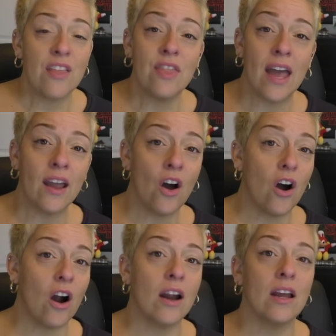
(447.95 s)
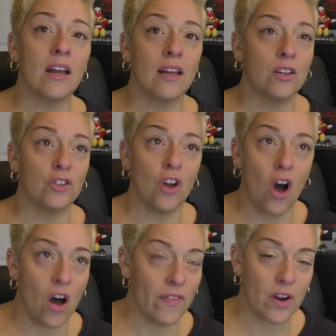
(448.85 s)
They are
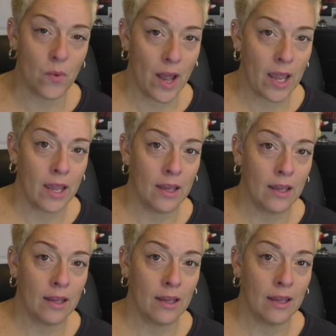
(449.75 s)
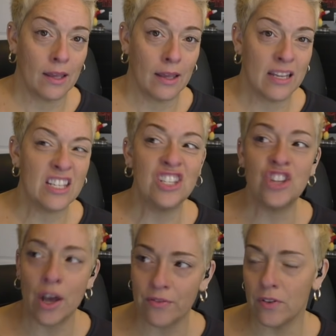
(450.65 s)
on their way.
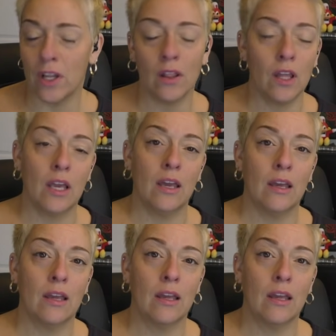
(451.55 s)
Definitely.